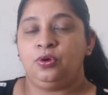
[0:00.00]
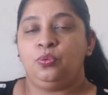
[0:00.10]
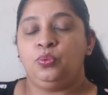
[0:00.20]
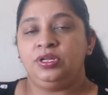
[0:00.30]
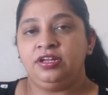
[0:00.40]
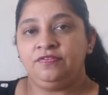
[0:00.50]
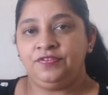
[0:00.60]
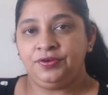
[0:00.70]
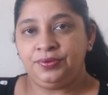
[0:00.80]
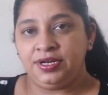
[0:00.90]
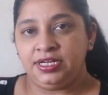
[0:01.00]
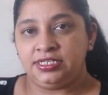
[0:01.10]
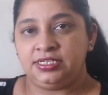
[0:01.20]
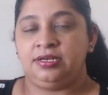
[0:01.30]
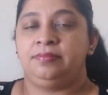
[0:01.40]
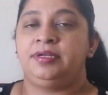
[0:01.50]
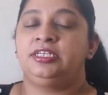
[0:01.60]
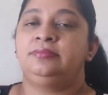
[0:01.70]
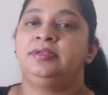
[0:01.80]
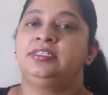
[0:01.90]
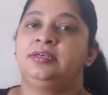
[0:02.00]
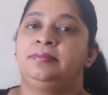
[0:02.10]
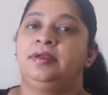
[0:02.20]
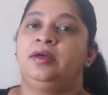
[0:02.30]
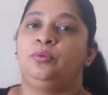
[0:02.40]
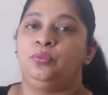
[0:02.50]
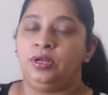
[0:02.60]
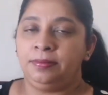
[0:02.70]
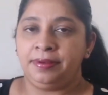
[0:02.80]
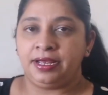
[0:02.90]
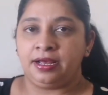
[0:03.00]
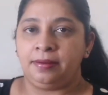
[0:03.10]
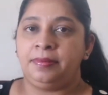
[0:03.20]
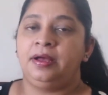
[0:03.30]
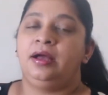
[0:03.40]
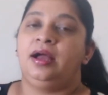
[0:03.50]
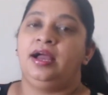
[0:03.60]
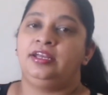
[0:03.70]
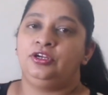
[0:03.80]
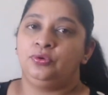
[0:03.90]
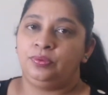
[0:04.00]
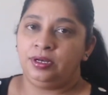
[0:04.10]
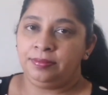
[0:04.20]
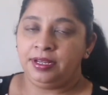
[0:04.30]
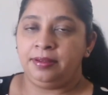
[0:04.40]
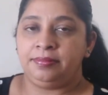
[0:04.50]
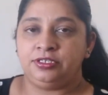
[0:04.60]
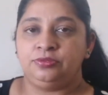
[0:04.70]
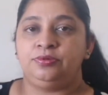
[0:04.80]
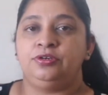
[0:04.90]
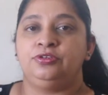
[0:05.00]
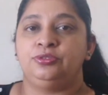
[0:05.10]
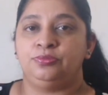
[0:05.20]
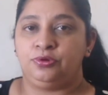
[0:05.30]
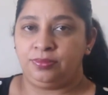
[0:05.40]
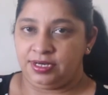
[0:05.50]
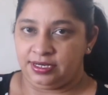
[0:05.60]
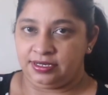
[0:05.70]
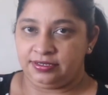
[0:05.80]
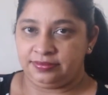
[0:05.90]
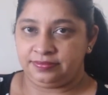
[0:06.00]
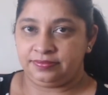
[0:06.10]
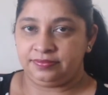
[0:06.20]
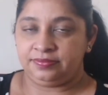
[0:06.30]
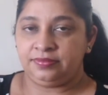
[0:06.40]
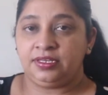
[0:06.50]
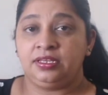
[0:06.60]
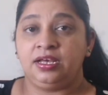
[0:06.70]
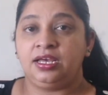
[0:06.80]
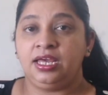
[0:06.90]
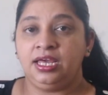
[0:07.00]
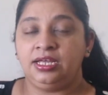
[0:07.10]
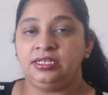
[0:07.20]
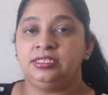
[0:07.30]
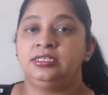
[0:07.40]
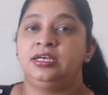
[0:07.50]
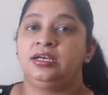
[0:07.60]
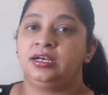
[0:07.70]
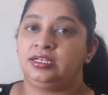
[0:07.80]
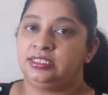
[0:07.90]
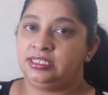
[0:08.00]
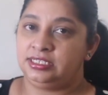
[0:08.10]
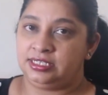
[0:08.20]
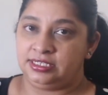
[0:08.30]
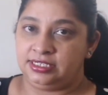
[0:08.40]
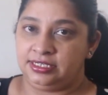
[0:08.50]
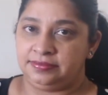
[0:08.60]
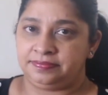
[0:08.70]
within few days breast milk supply will pick up and you will be able to produce more milk. The key is consistency.